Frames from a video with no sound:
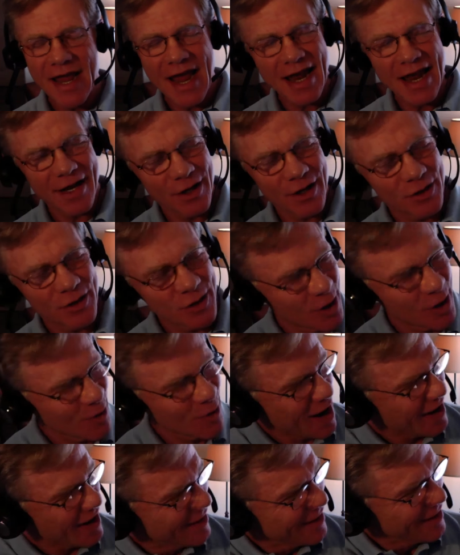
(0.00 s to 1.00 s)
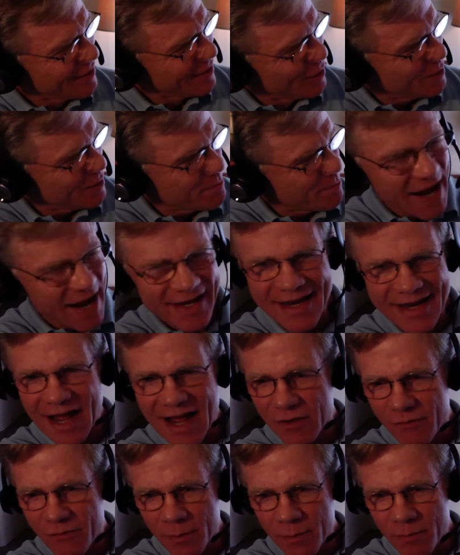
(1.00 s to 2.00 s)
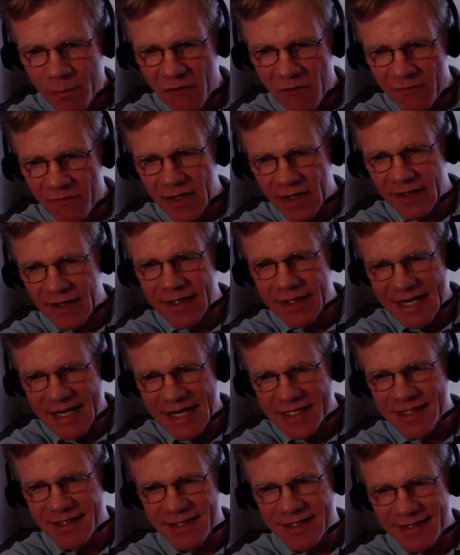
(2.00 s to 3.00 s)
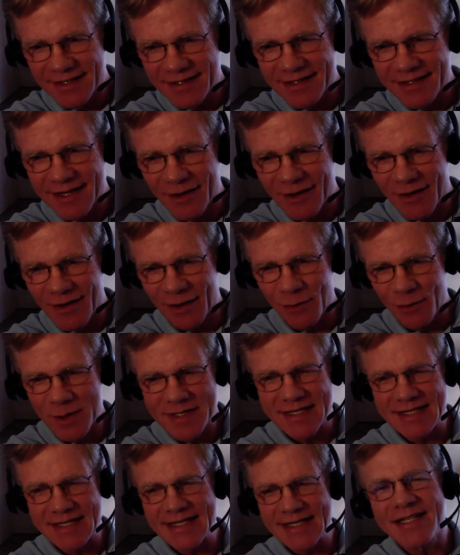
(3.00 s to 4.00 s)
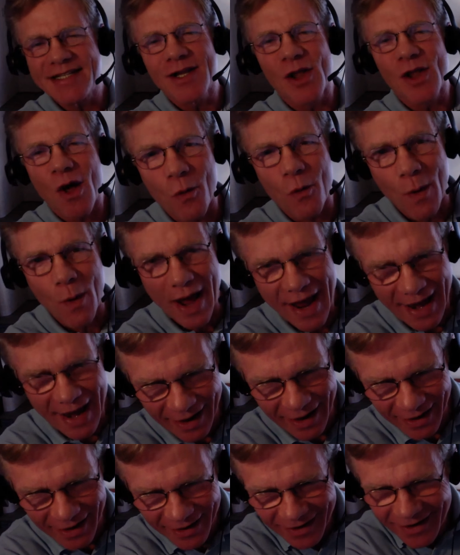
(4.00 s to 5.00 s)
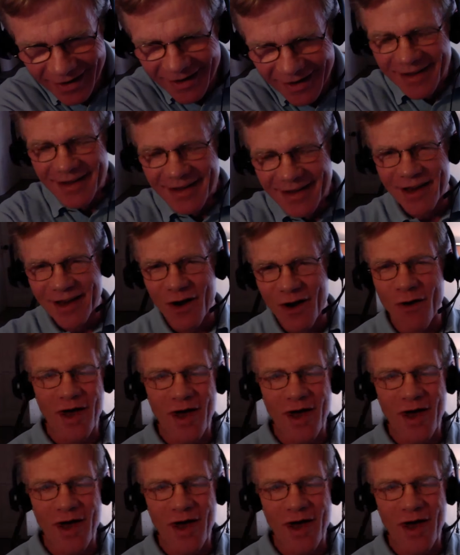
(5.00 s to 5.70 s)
And you turn around and you look back down the football field, and that's, you know, like Lauren says, that's a long way, you know. And